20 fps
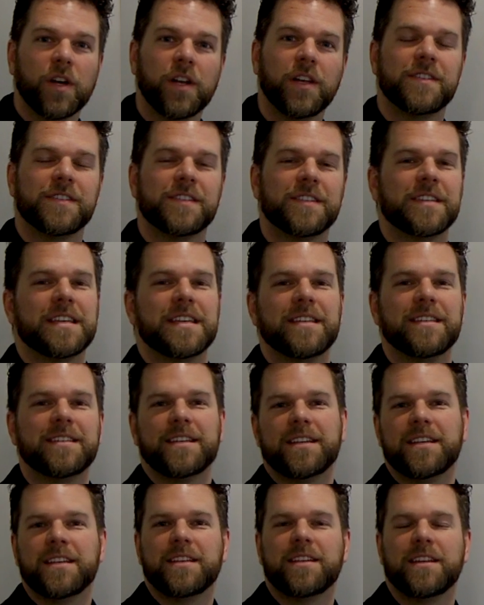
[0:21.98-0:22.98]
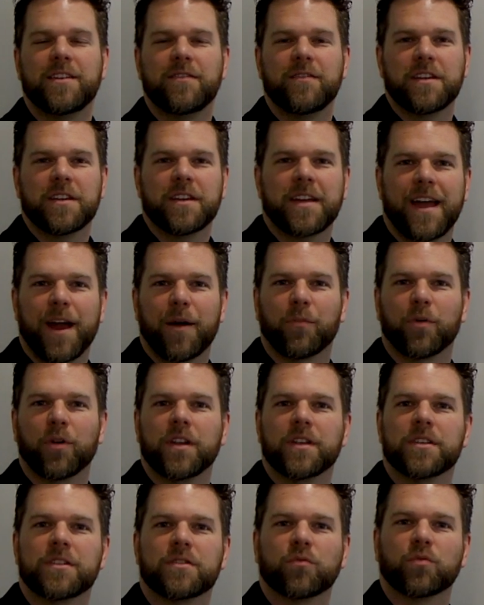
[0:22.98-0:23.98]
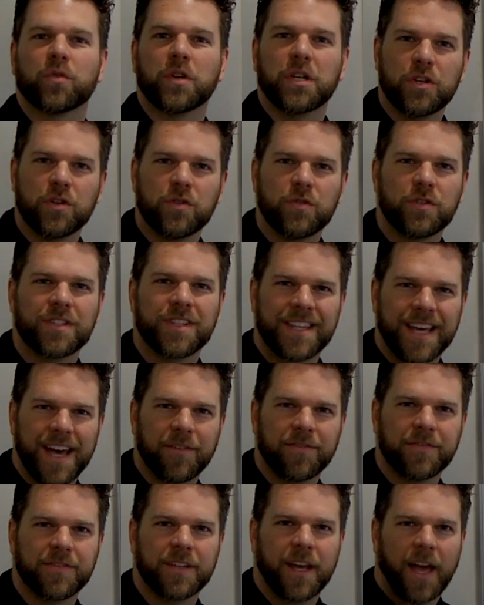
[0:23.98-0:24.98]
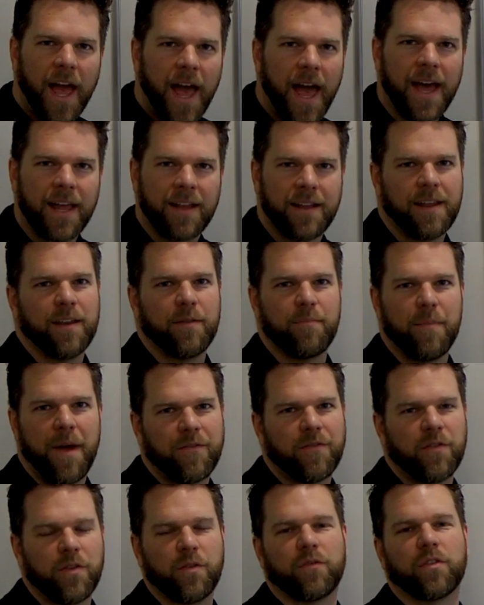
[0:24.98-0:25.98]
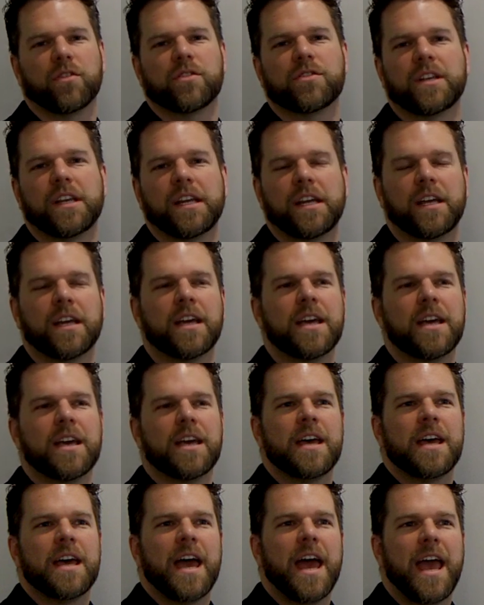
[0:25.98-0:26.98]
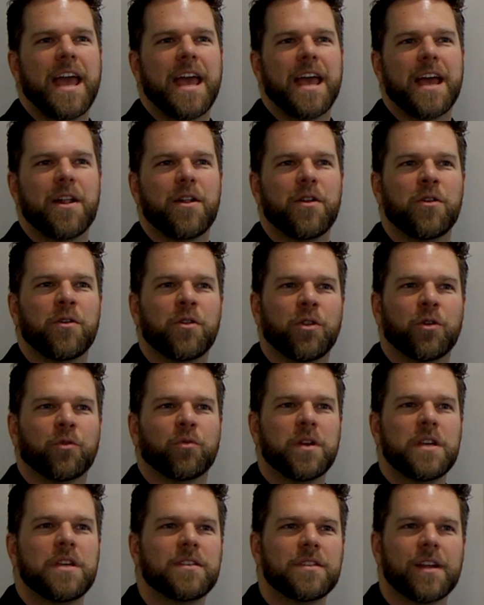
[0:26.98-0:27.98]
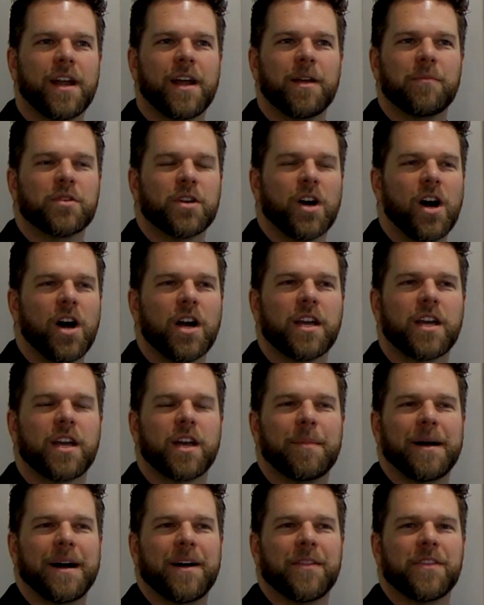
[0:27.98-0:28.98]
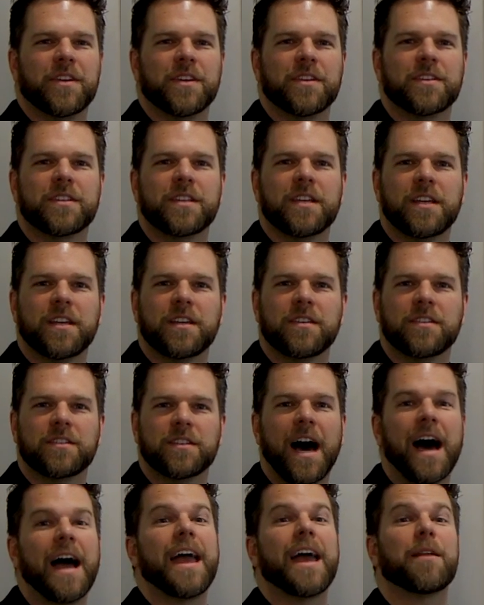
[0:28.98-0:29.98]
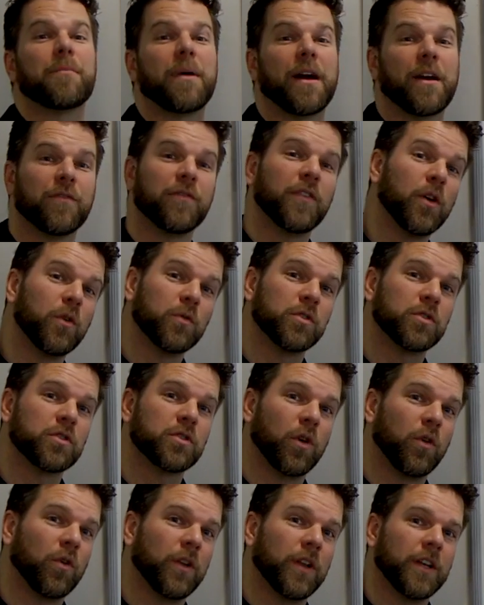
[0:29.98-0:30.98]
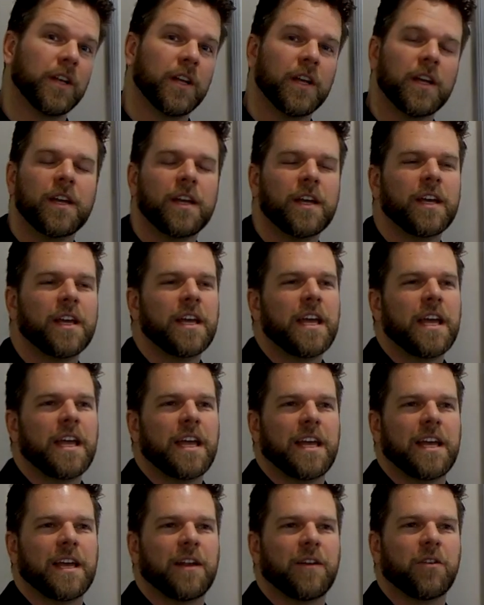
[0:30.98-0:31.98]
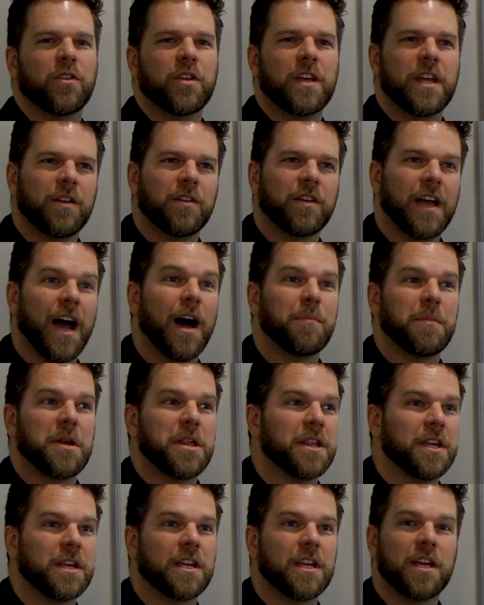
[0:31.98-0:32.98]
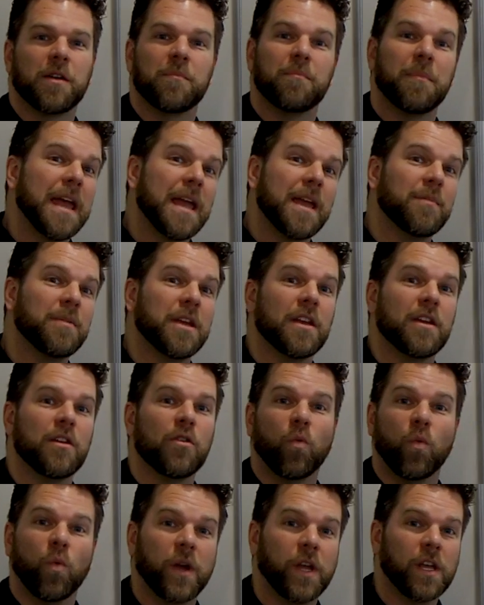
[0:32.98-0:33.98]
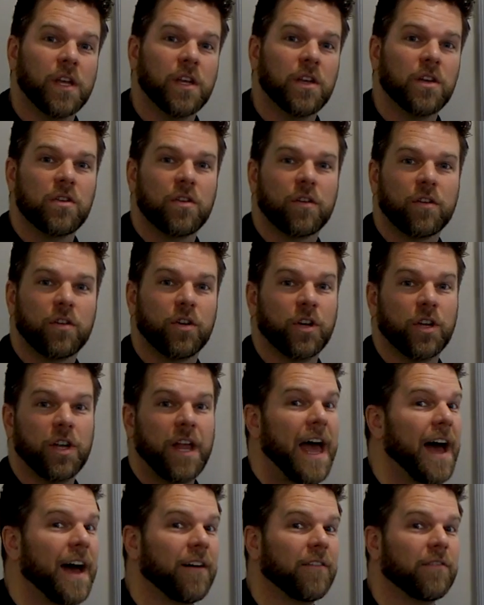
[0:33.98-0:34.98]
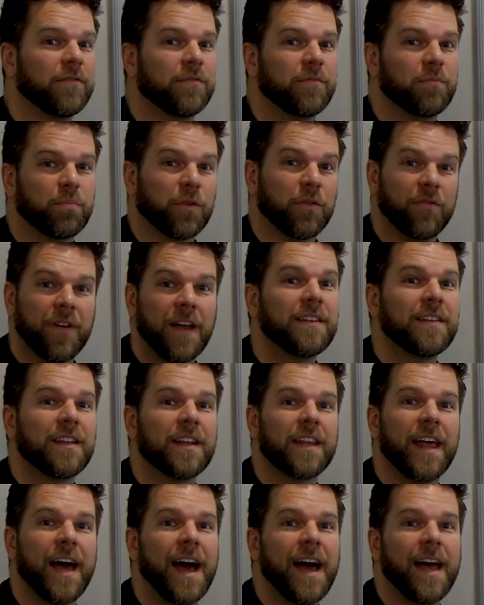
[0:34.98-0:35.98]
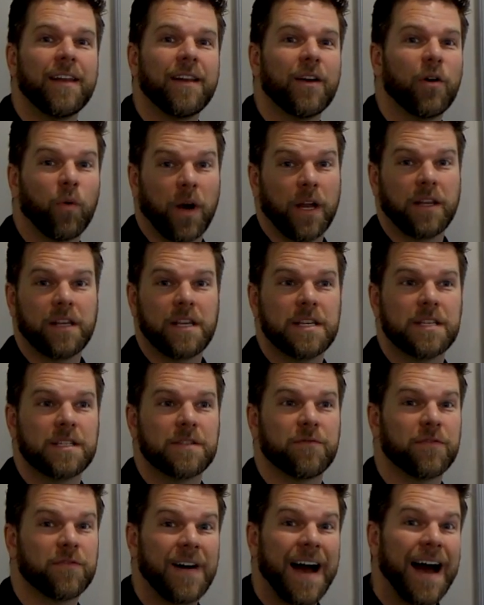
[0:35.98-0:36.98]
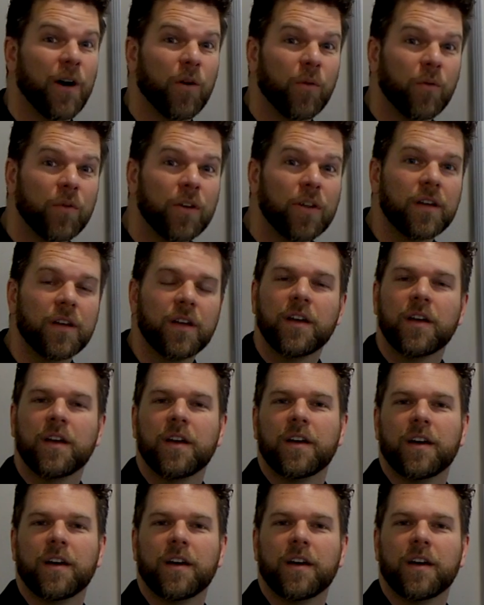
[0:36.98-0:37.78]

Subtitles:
would CCTV cameras reduce theft at MEF University? And the reason I'm talking about this is I had my phone stolen, and it got me thinking maybe we could have prevented that, or at least found